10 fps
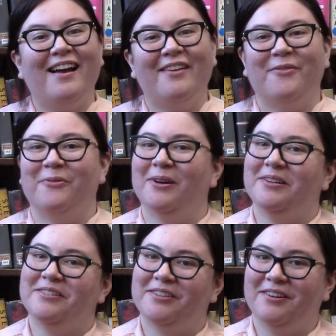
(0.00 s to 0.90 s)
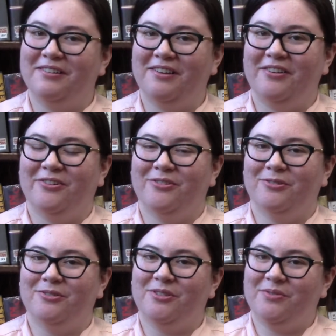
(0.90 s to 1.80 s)
everyone, it's Colleen, your
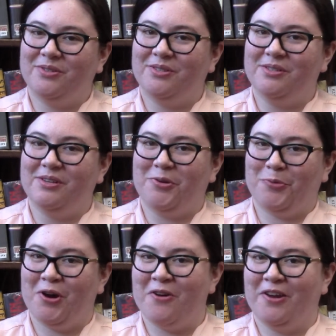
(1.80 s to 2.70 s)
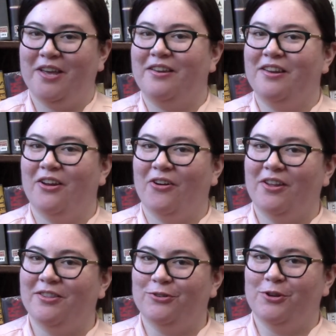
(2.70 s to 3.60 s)
Adult Services Librarian here
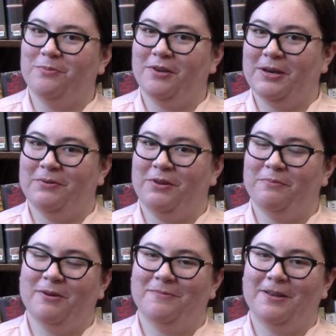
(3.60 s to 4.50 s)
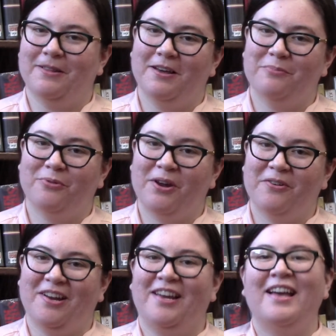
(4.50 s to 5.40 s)
at the Shelby County Public
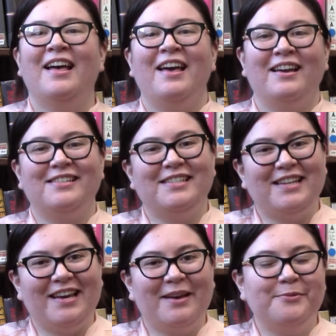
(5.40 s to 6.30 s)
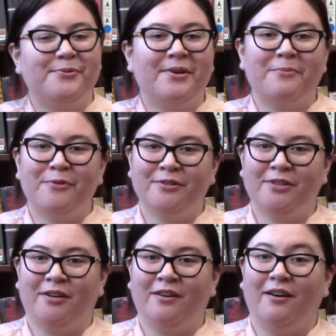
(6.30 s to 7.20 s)
Library, and today I'm doing a book
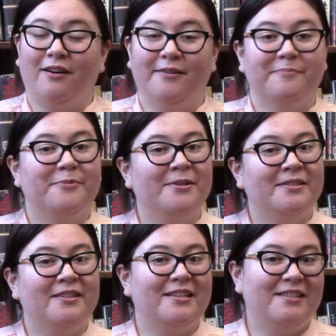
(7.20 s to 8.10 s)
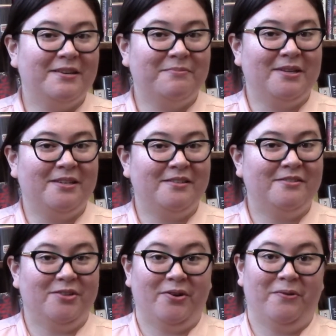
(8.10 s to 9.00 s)
talk on books that take
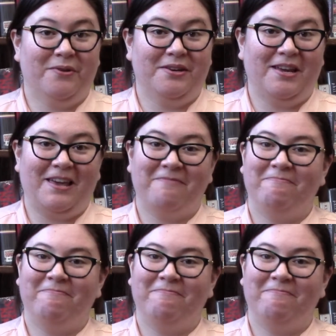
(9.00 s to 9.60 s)
place during one day.